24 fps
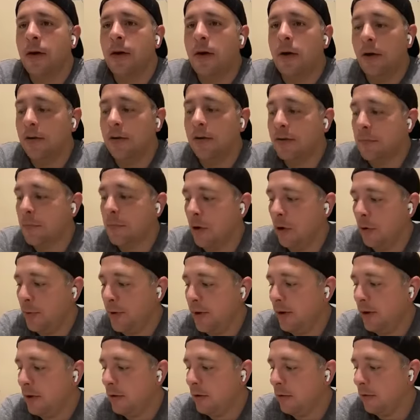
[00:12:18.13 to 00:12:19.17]
awesome,
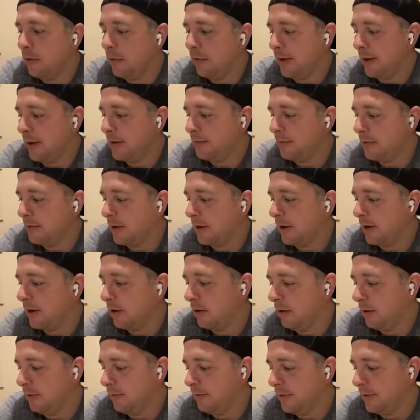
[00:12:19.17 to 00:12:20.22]
homie. Well, thanks for
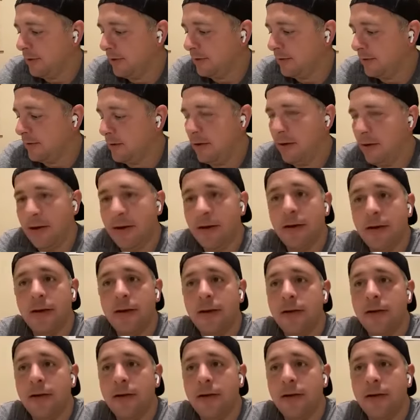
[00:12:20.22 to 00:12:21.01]
kicking off this first